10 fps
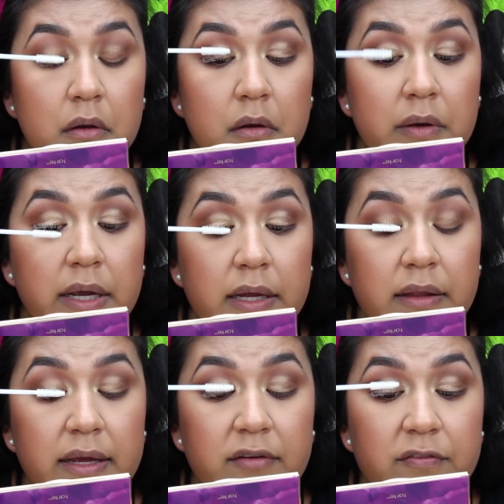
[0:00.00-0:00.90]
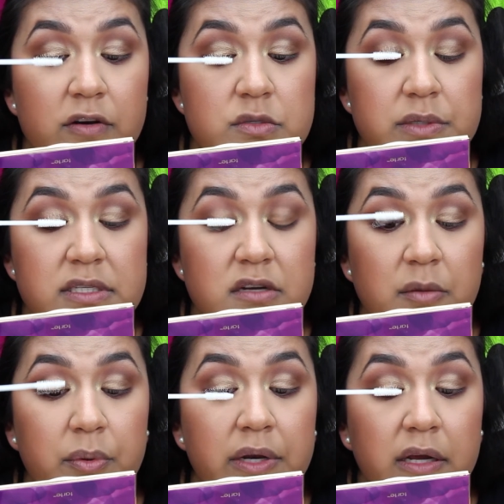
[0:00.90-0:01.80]
Okay, like at first when I
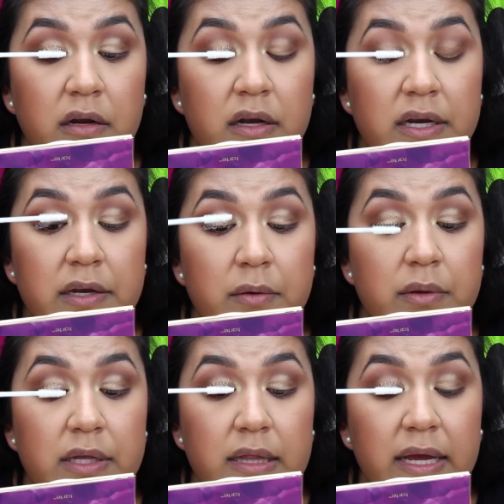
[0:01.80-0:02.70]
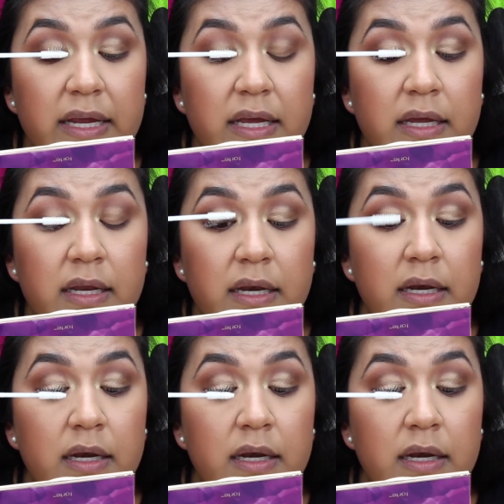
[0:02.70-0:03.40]
started putting it on, I didn't really like it.